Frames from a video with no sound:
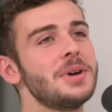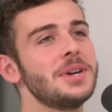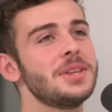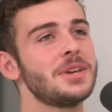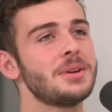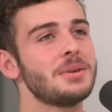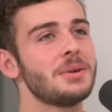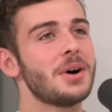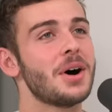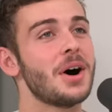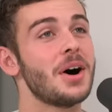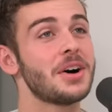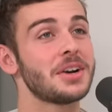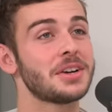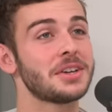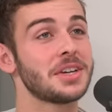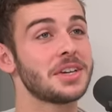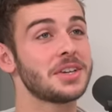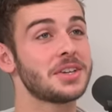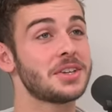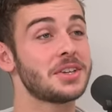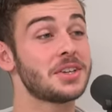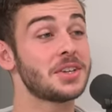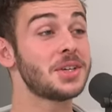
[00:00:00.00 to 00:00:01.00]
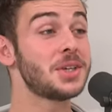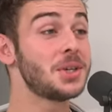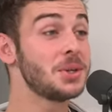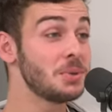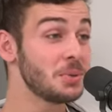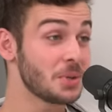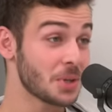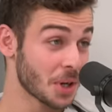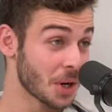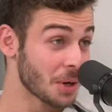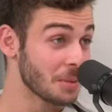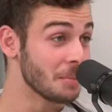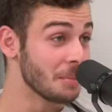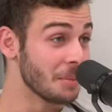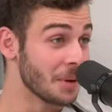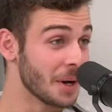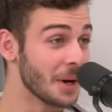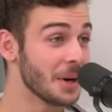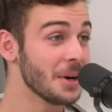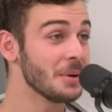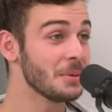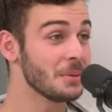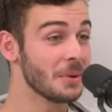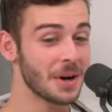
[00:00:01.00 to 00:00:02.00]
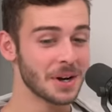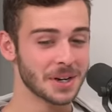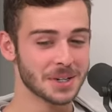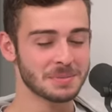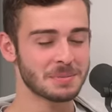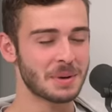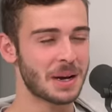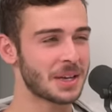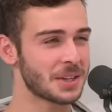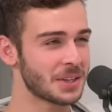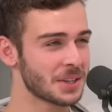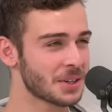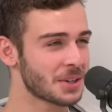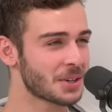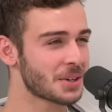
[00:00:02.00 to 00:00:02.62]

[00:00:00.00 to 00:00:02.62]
way that you're arguing cucumber works better mm. than